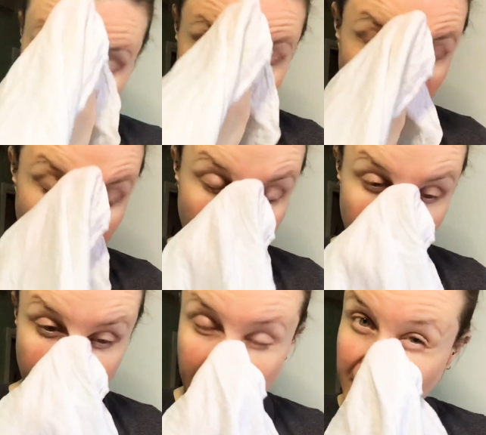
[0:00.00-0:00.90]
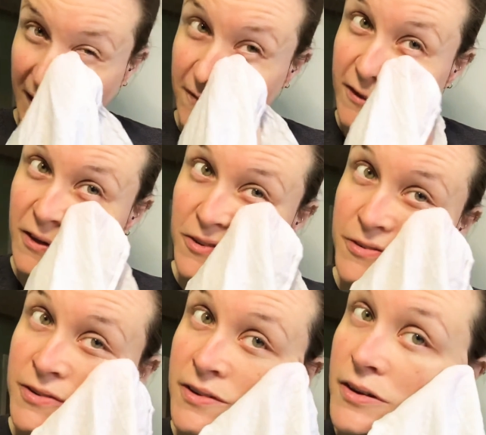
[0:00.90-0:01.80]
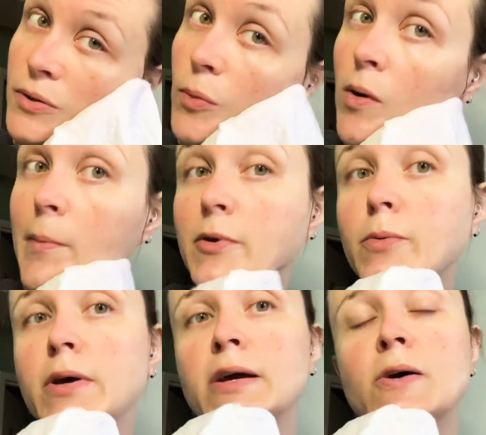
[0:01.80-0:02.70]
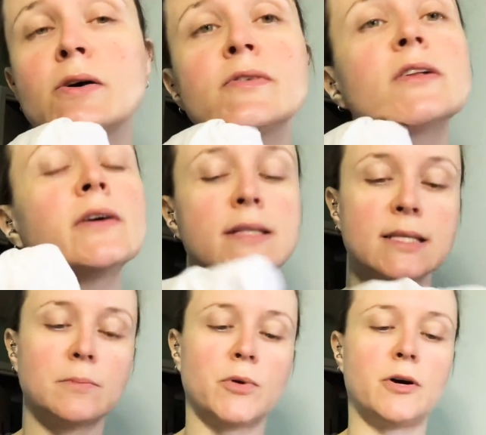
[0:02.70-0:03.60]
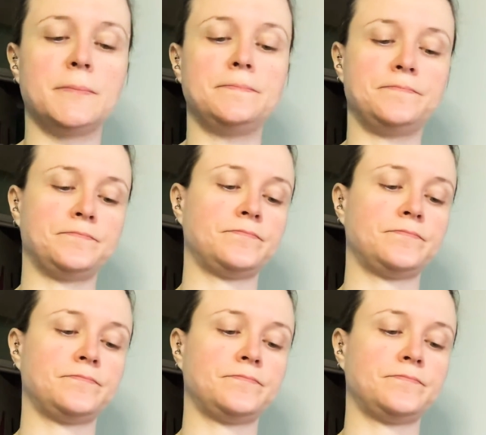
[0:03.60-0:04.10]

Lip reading: And then after you've wiped away all the cleansing balm,